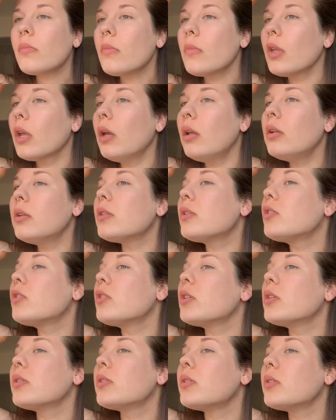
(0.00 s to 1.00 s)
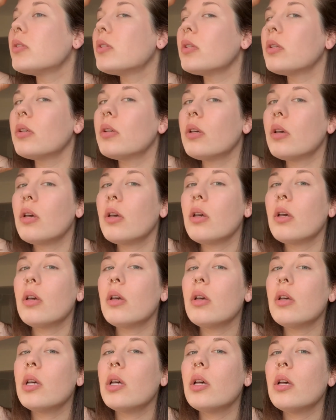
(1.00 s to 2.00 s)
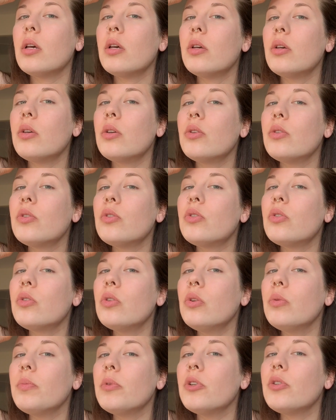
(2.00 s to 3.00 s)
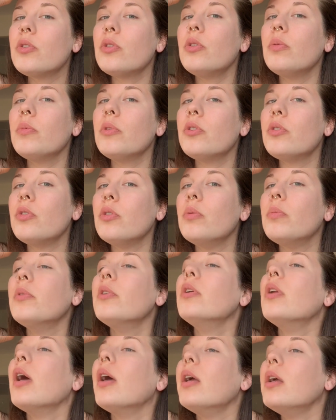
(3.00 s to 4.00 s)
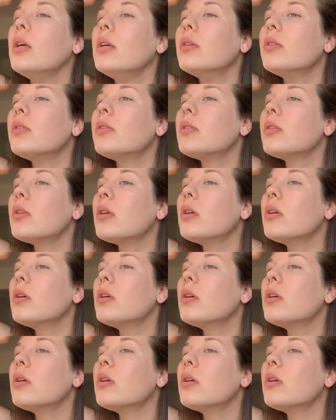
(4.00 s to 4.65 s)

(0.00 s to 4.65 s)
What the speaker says: And it's just super, super, super nice.